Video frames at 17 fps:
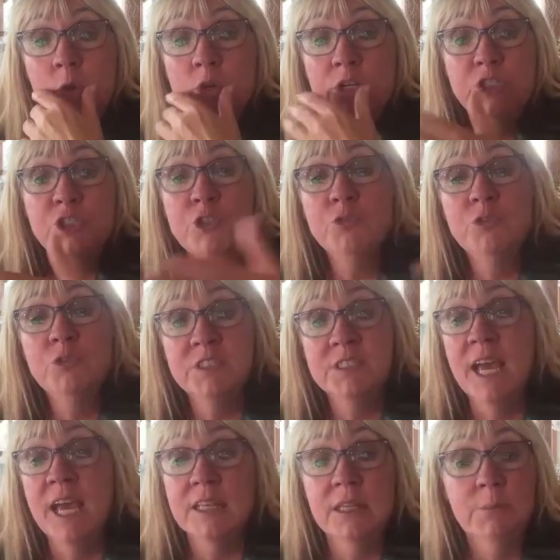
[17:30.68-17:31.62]
Or did you
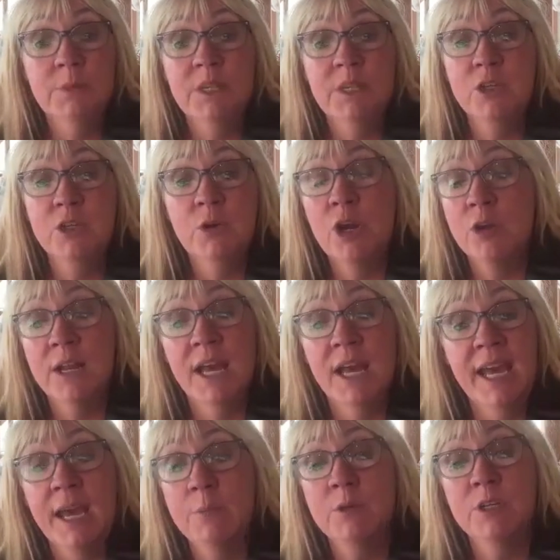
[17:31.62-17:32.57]
just like the minute you heard,
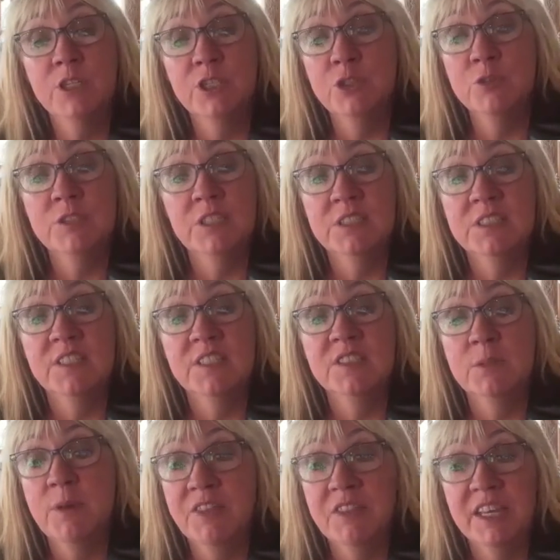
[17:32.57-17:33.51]
hey, I'm going to use this
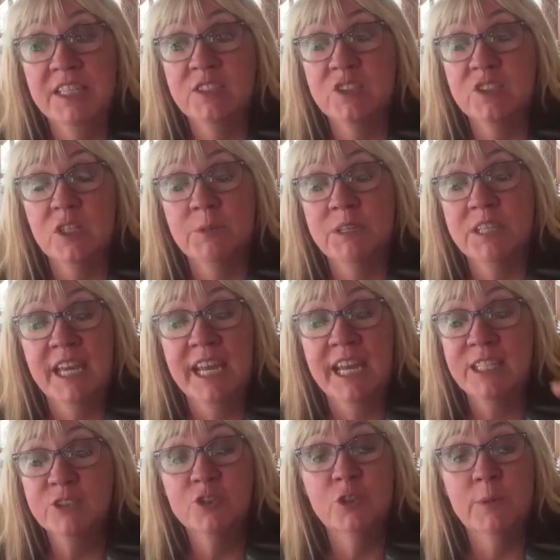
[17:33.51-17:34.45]
system, I think it's going to be the
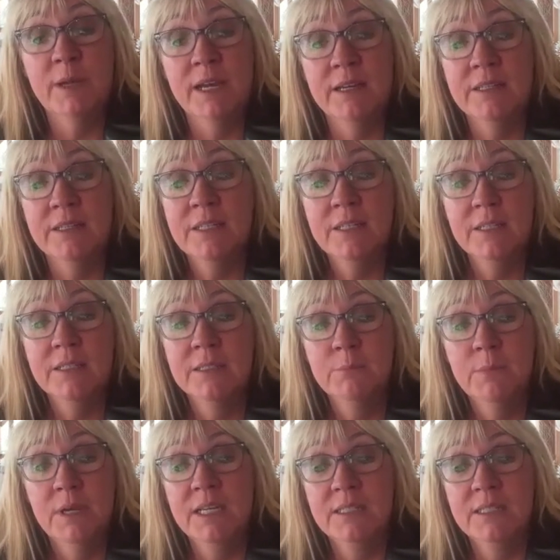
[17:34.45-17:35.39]
answer to
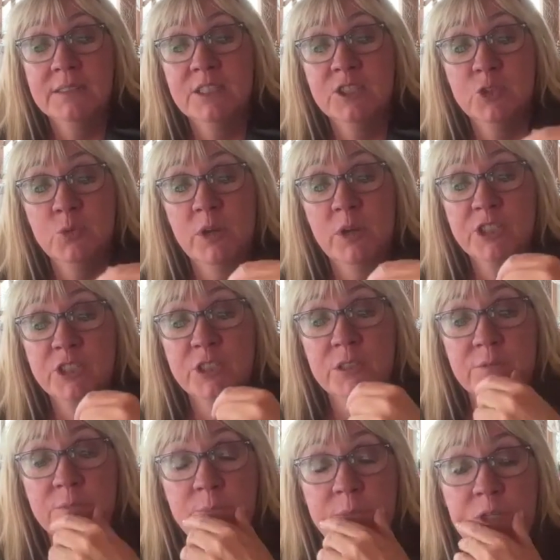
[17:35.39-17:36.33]
my
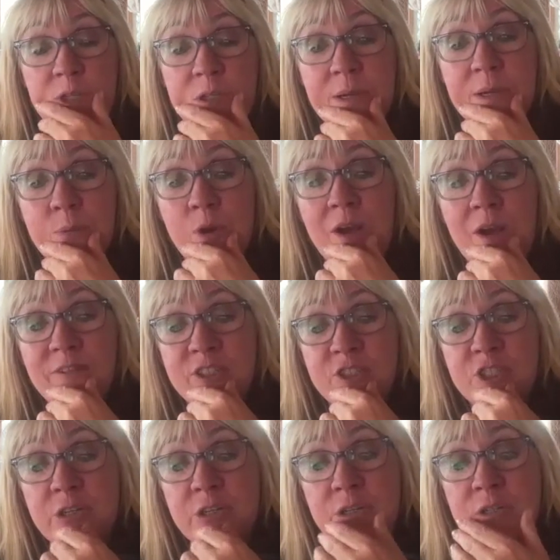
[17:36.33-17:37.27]
situation of building my
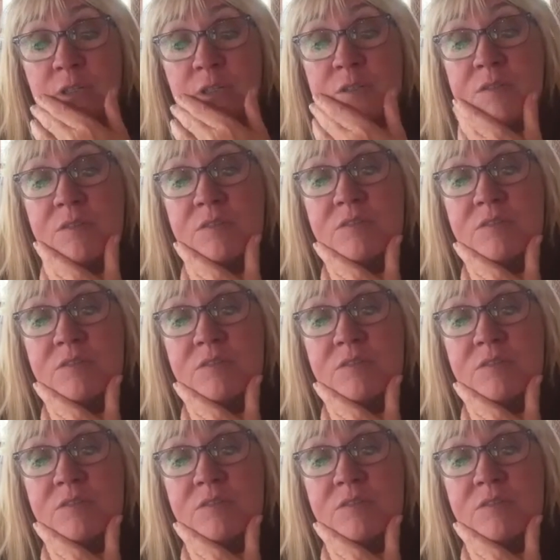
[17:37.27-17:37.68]
profit share?